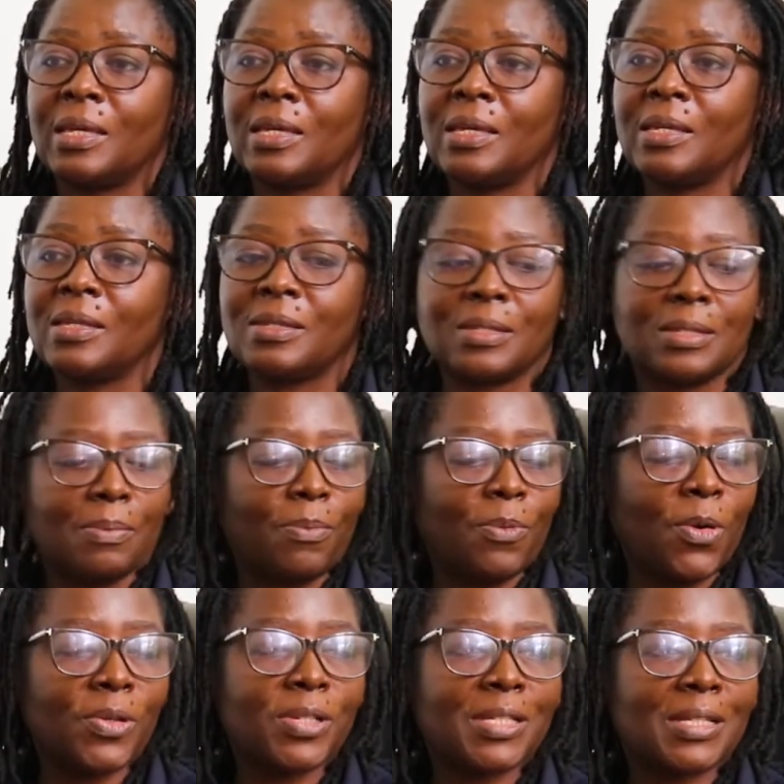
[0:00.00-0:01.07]
is
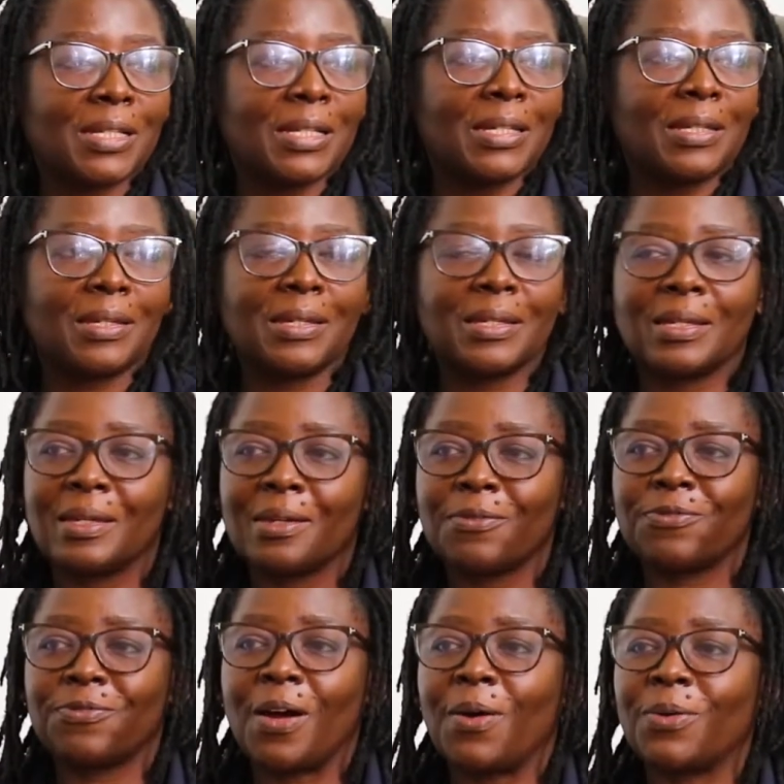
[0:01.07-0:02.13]
mostly
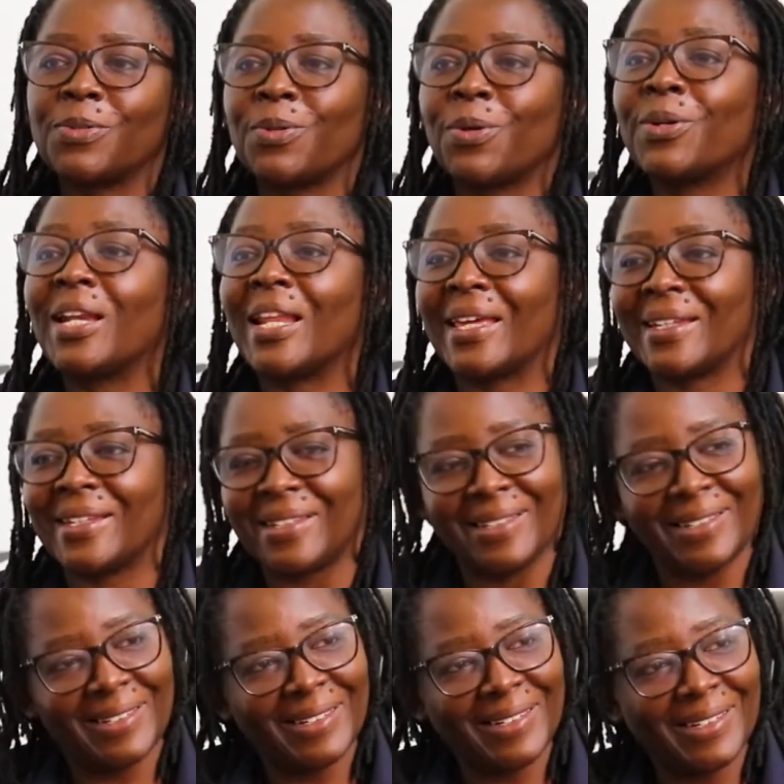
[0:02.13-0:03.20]
found online.
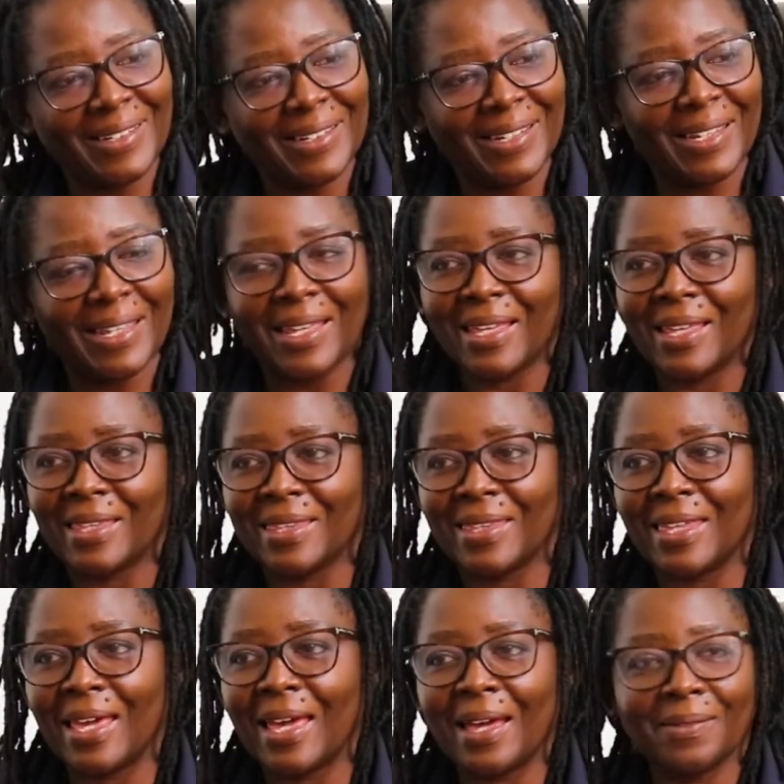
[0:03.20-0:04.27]

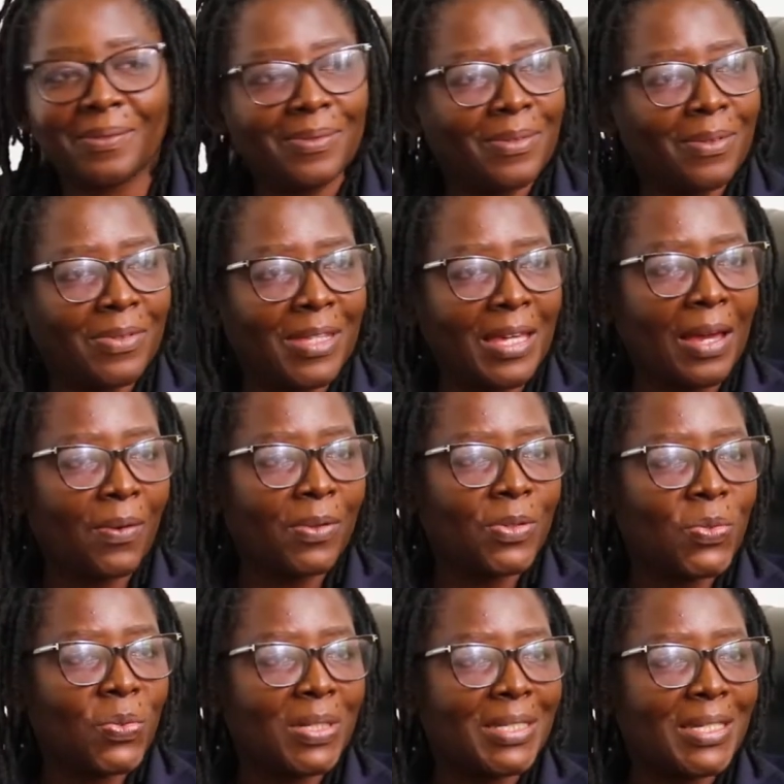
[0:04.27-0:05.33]
They are on
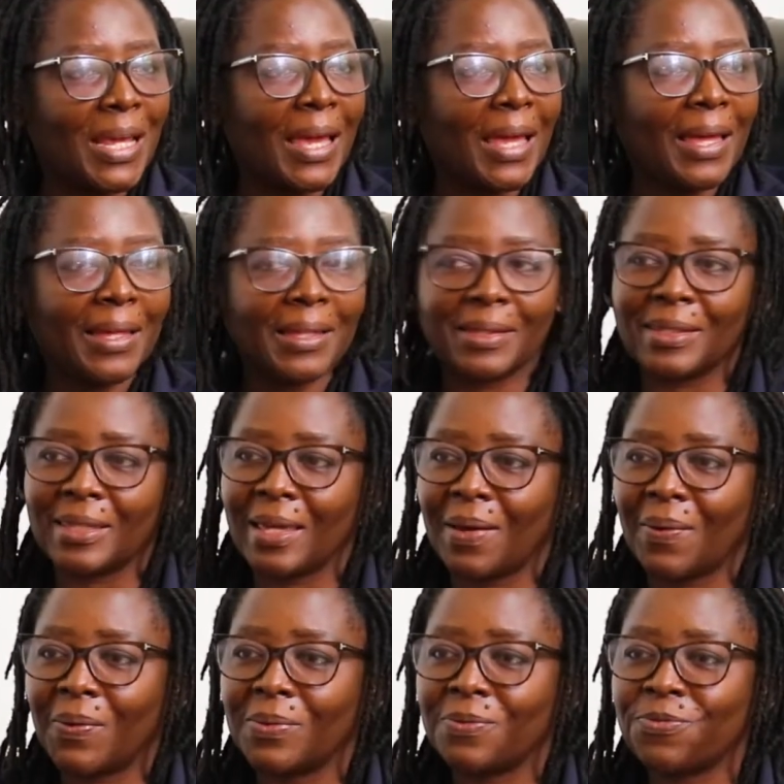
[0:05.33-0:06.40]
Twitter, they are
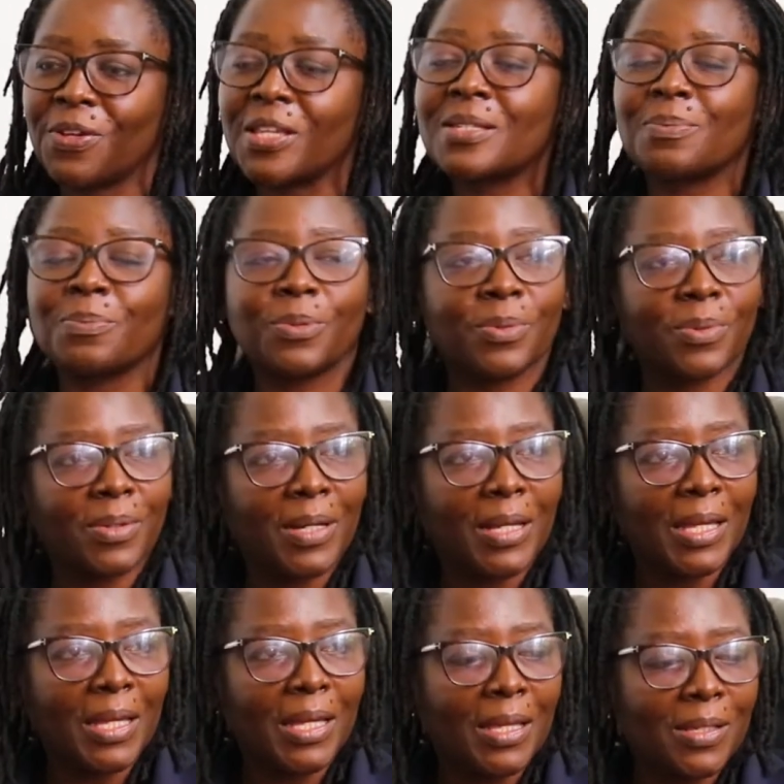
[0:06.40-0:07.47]
on Facebook,
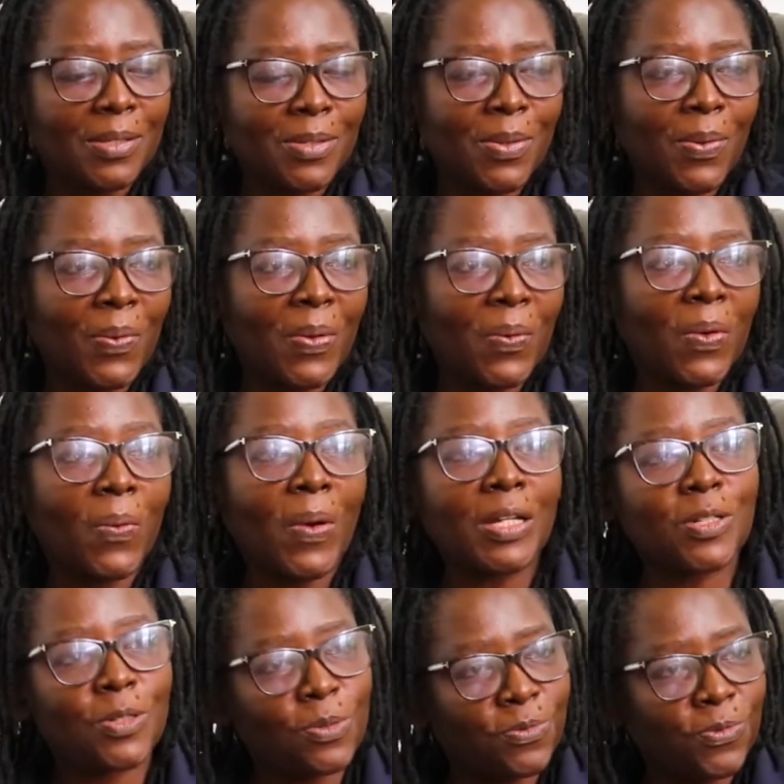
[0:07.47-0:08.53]
so we want
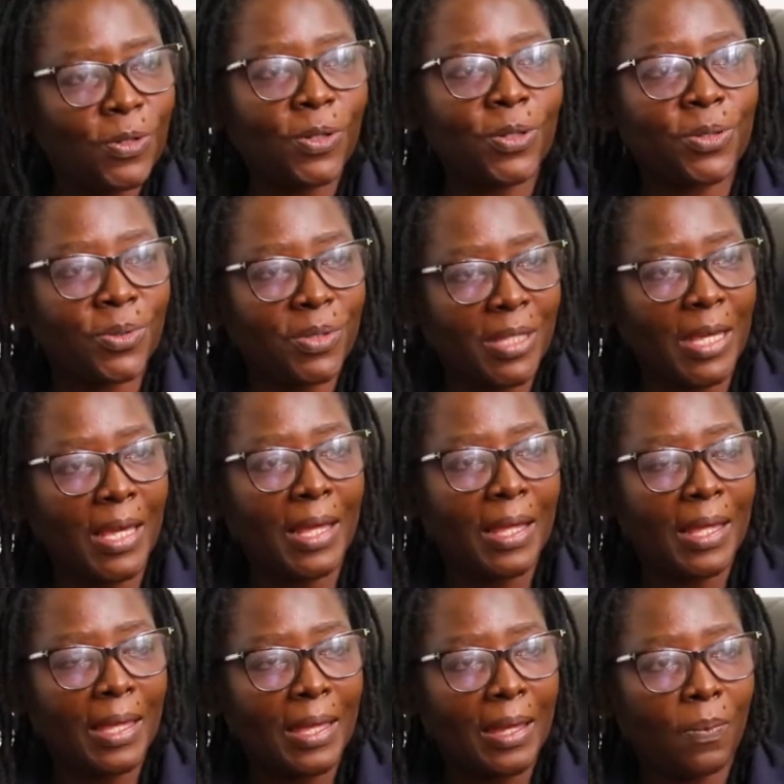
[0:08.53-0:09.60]
to follow you there.
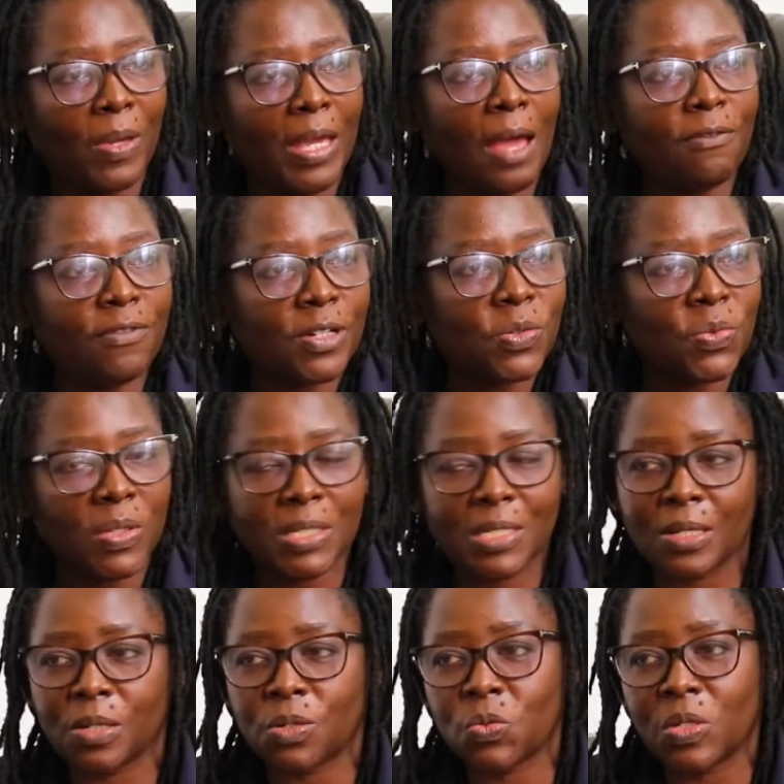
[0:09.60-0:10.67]
We have a
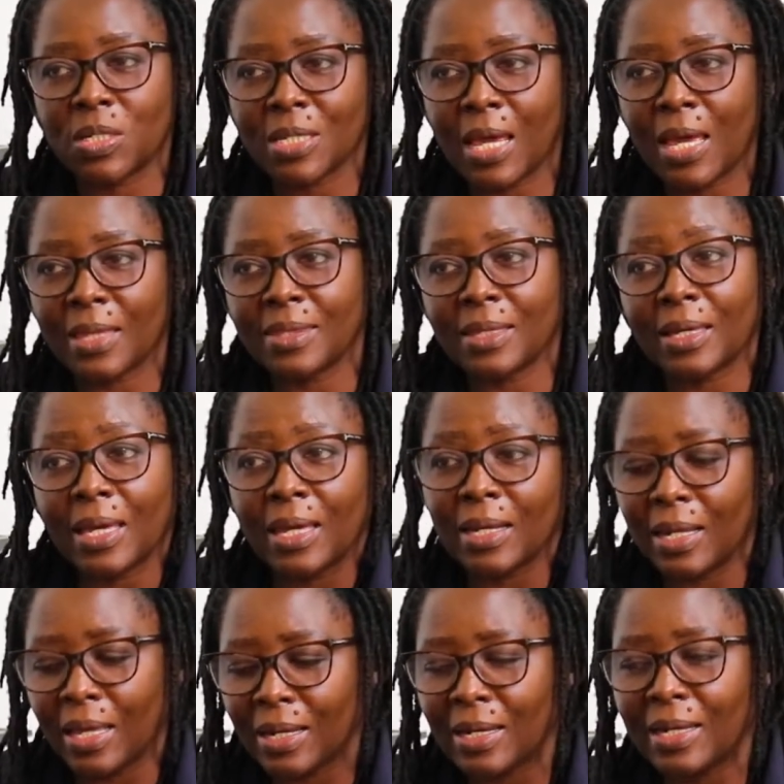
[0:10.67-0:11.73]
Twitter, I think
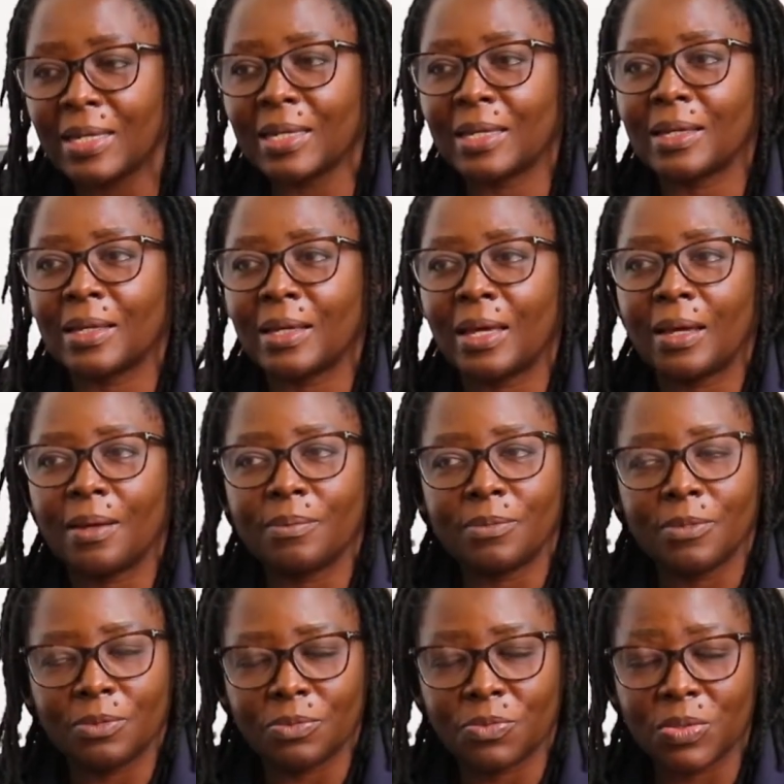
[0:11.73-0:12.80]
a link,
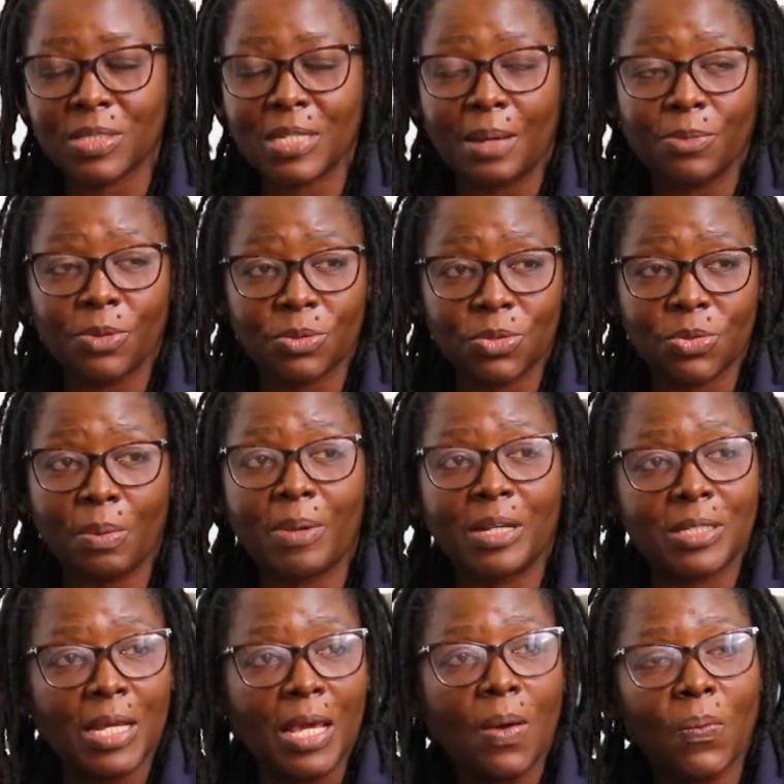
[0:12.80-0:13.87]
Twitter I'm not sure,
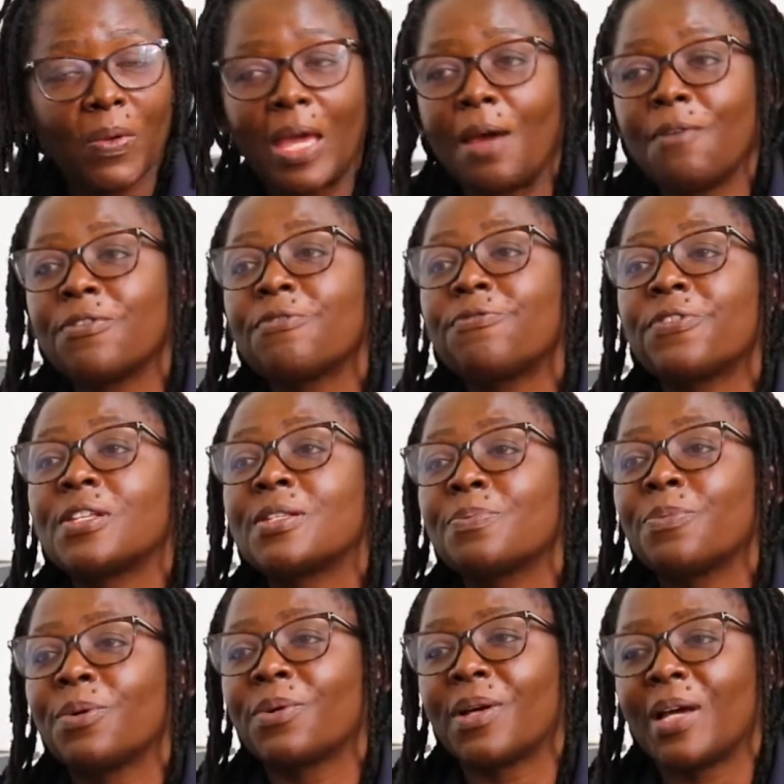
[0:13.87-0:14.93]
but we have a
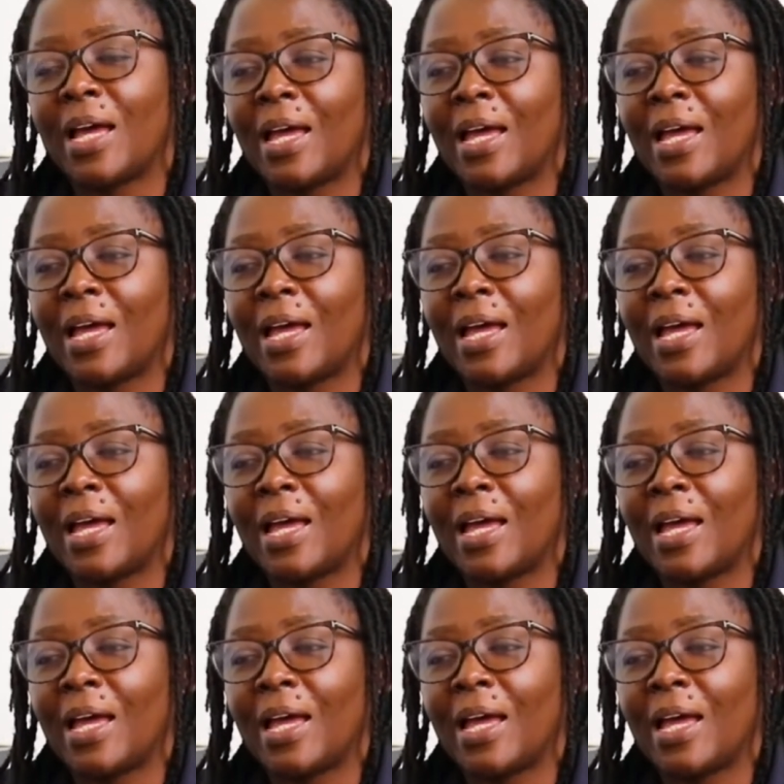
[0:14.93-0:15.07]
Facebook